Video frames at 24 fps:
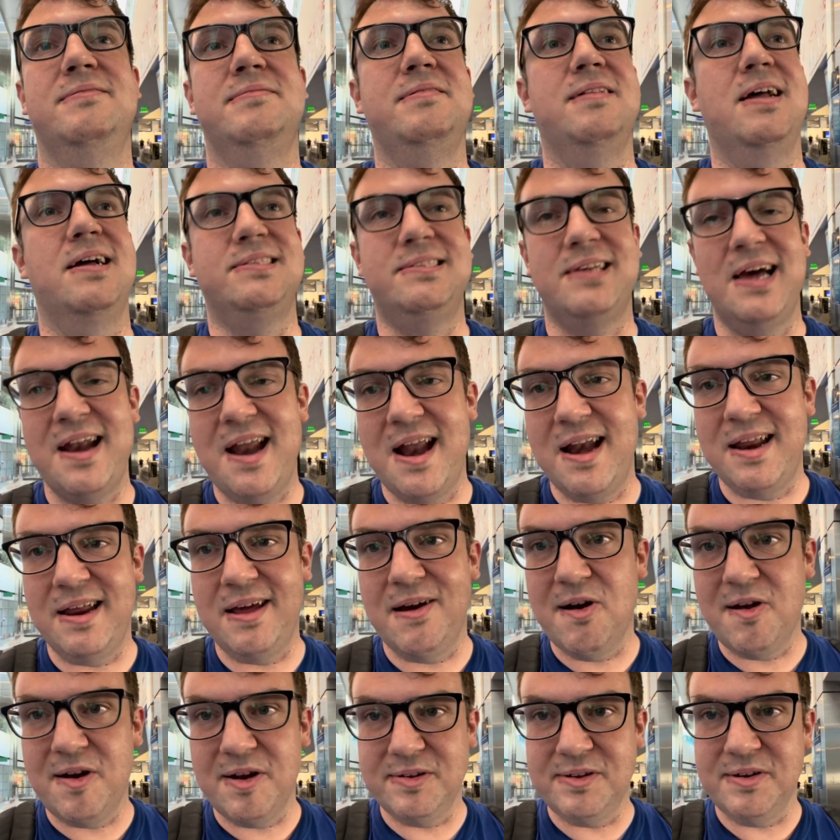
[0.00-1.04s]
not signed any
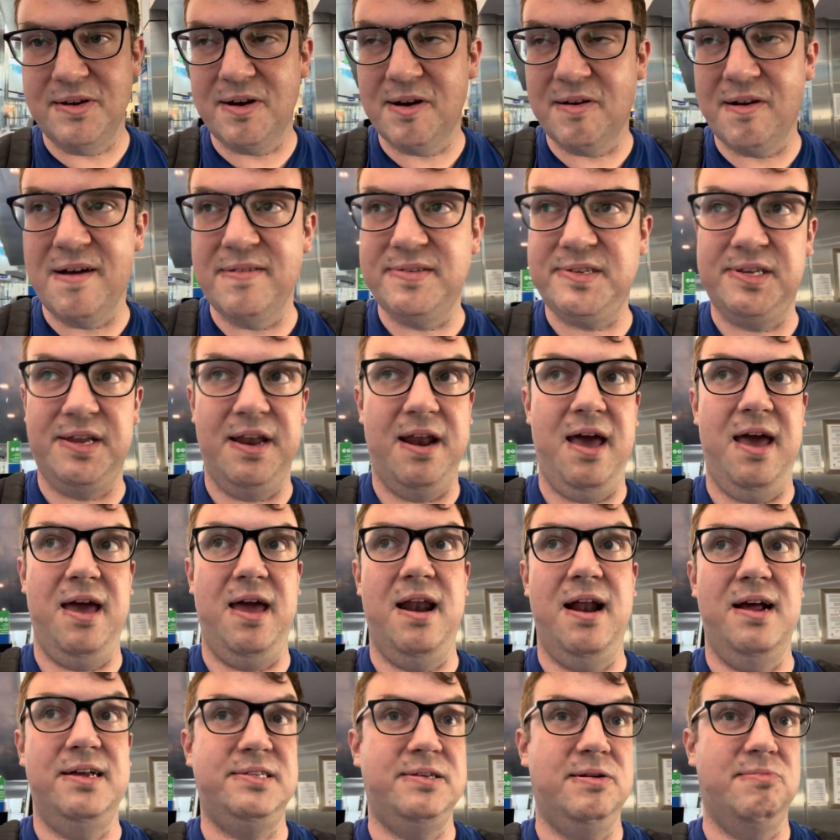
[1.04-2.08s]
auto autographs today. And
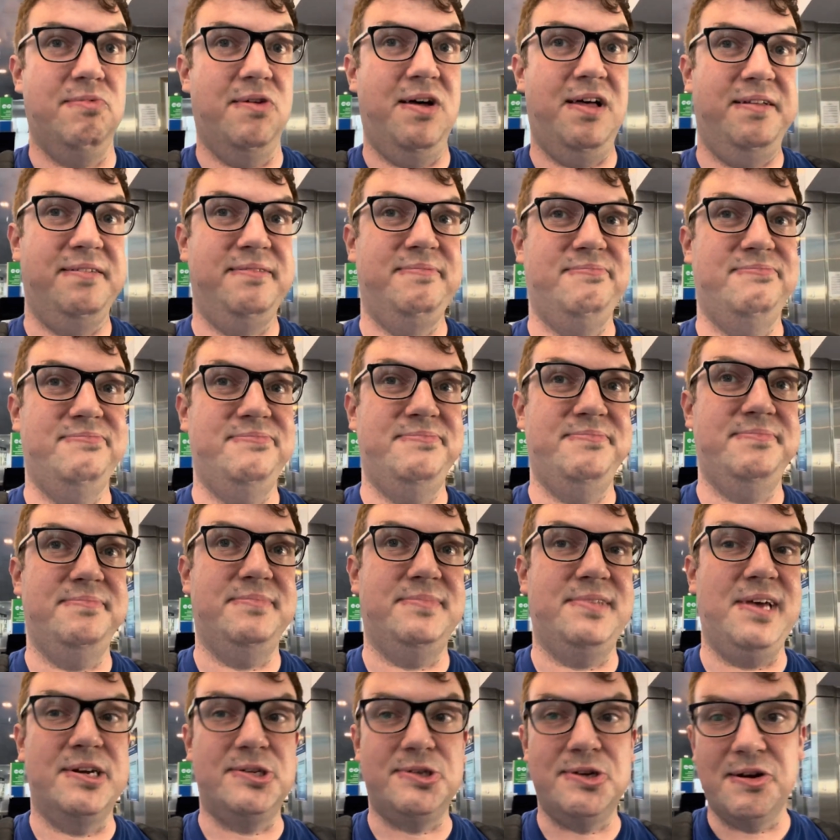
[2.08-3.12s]
I said, well,
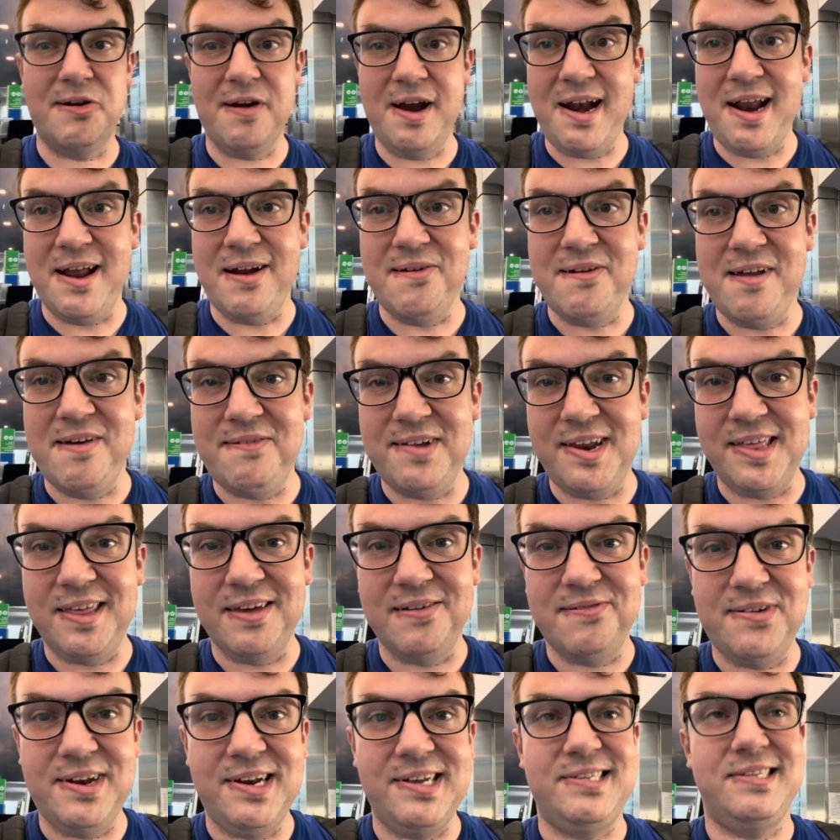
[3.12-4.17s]
it's actually great. I don't have anything
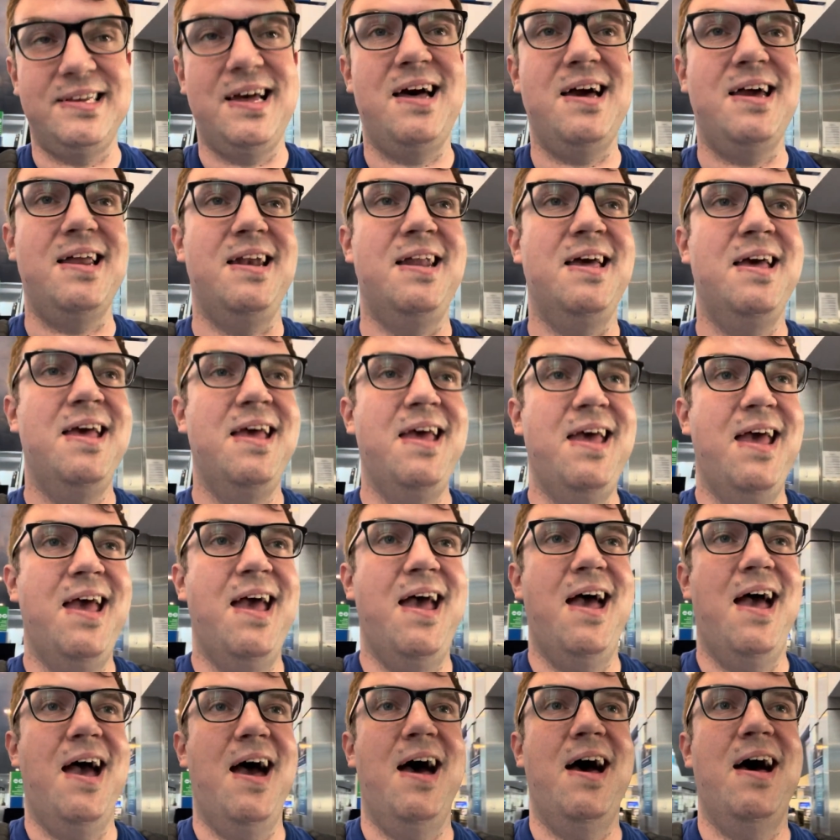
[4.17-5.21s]
for you to sign,
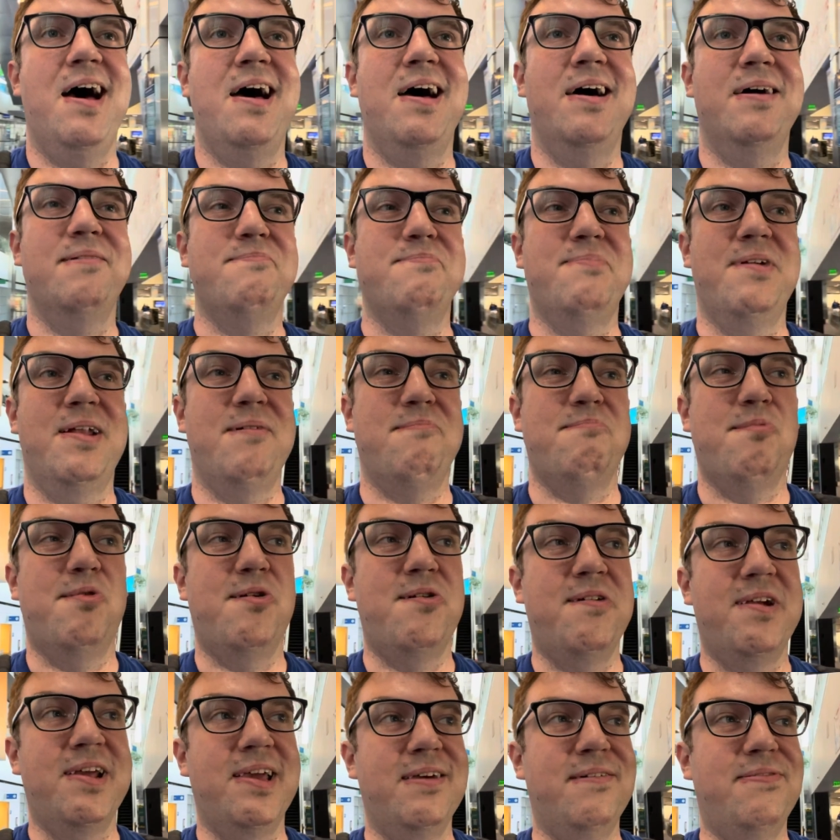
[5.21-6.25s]
uh, but I'm
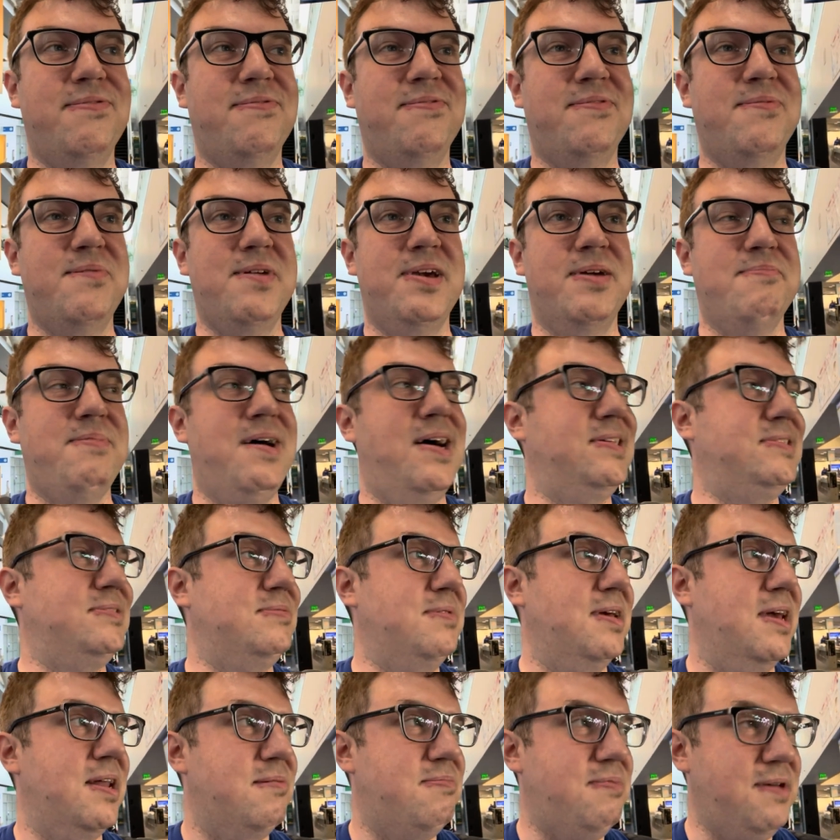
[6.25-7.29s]
wondering if we could possibly
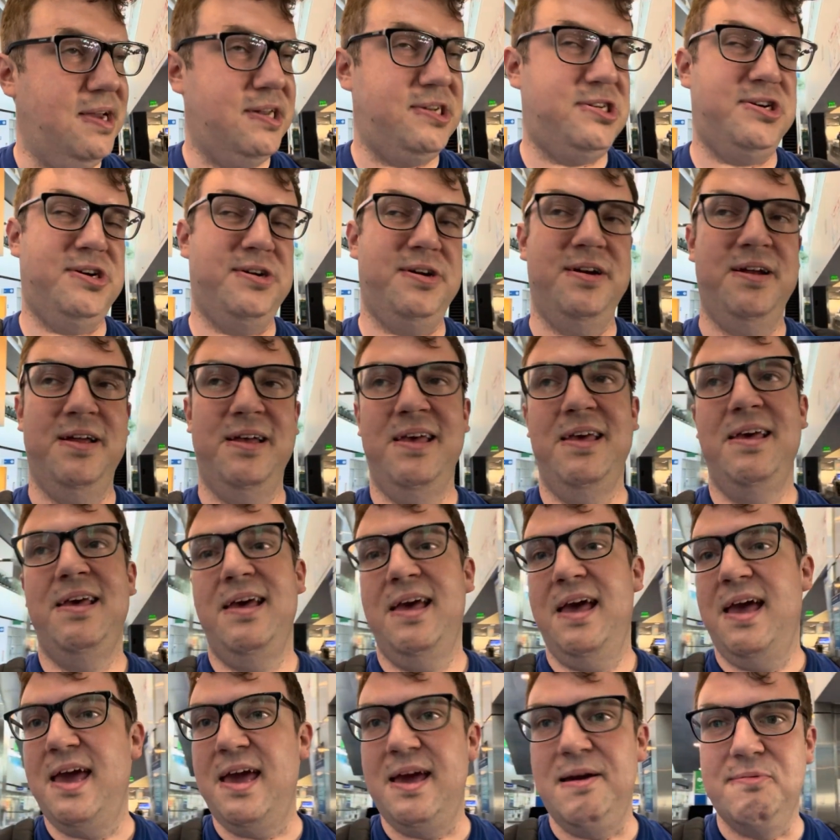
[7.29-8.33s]
get a picture.
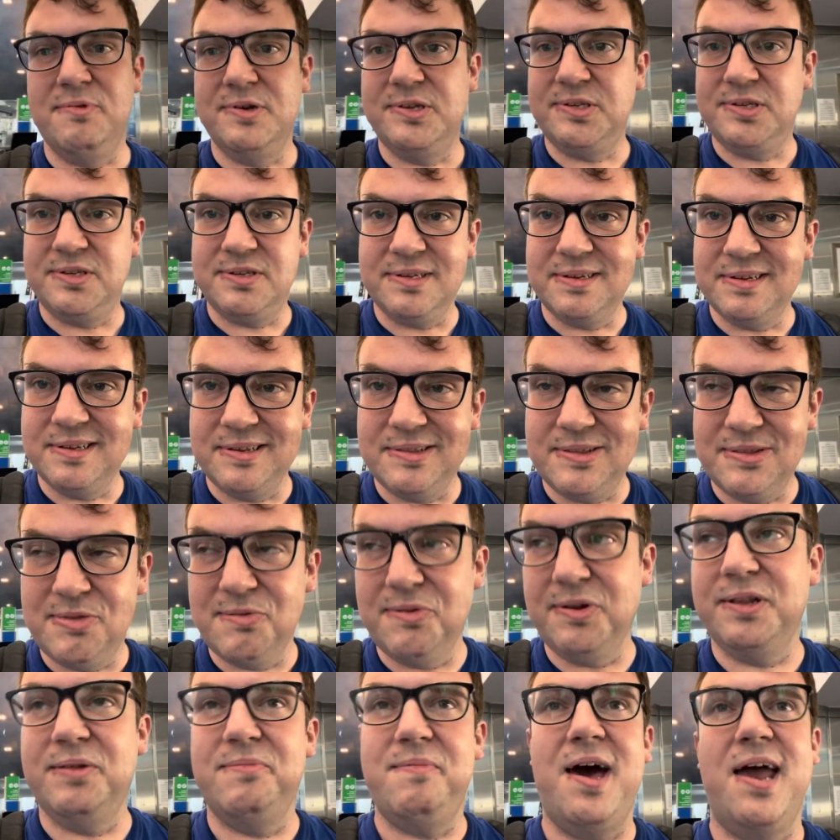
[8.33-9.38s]
He was
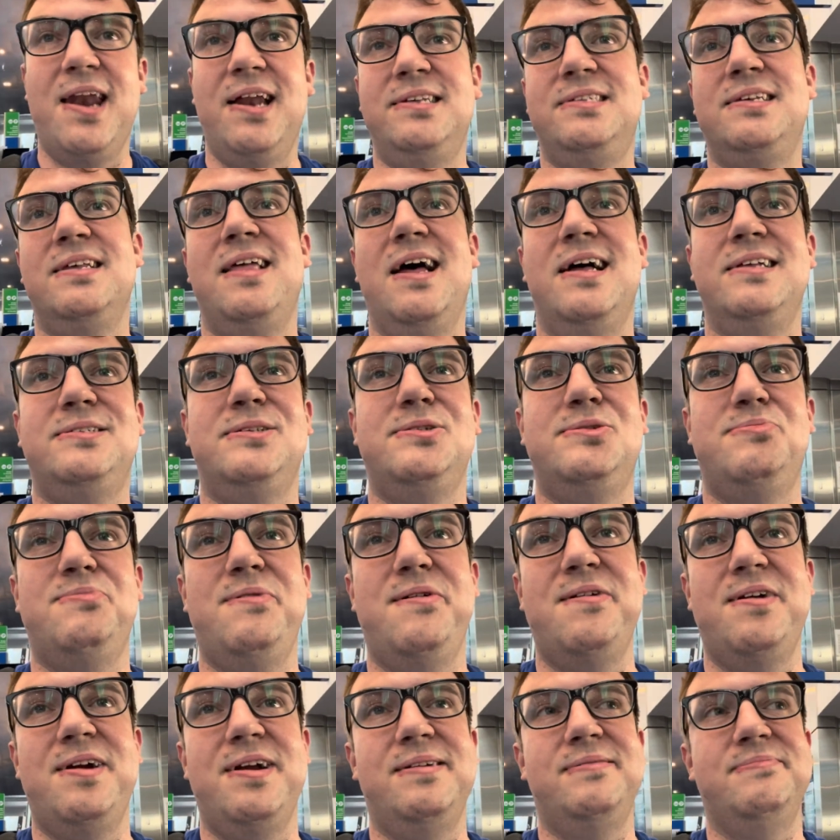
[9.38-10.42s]
thrilled about it. He said, that's the
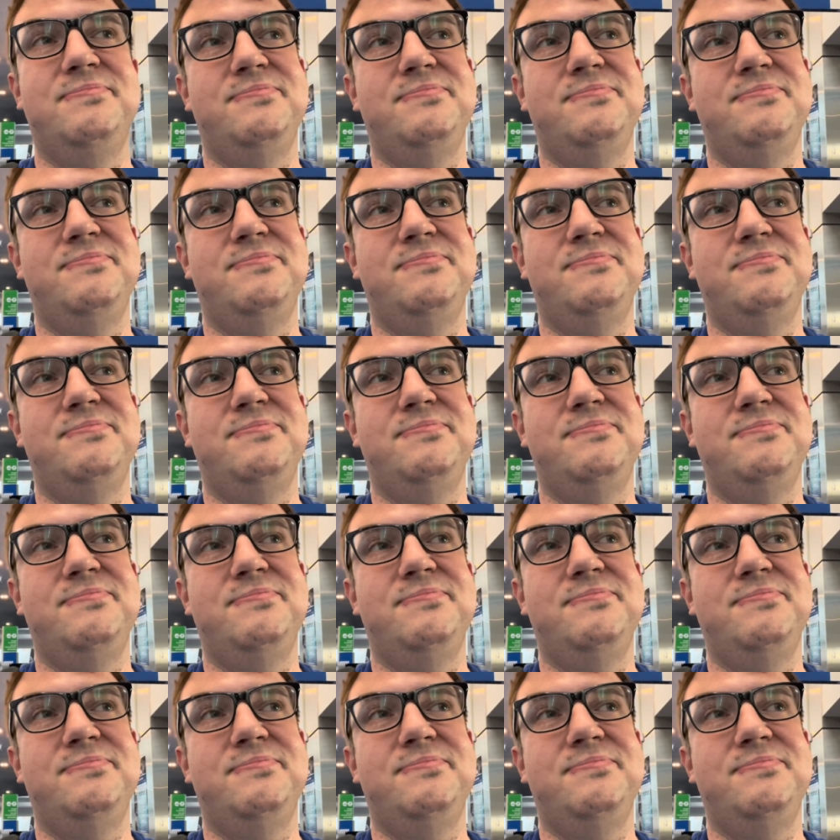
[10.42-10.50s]
spirit.